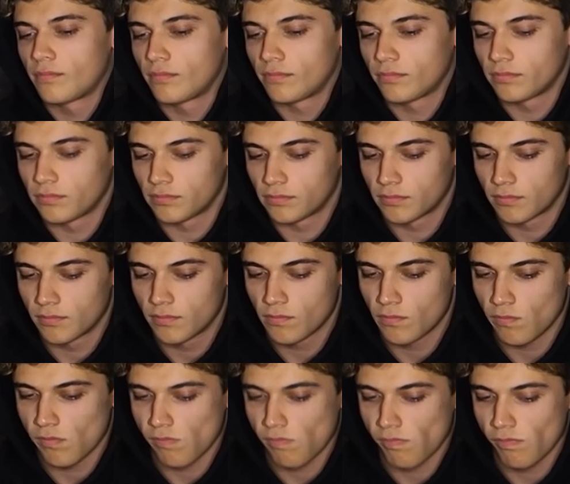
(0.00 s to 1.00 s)

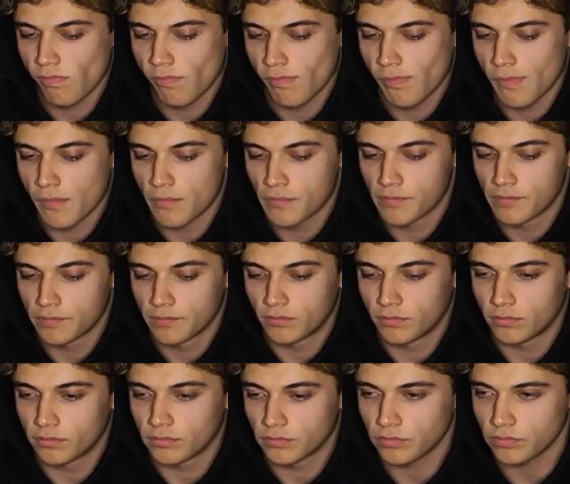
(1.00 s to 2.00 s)

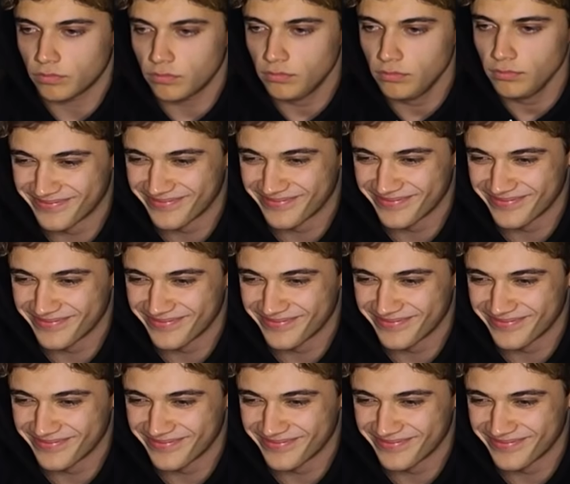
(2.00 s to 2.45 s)
The person shown says nothing.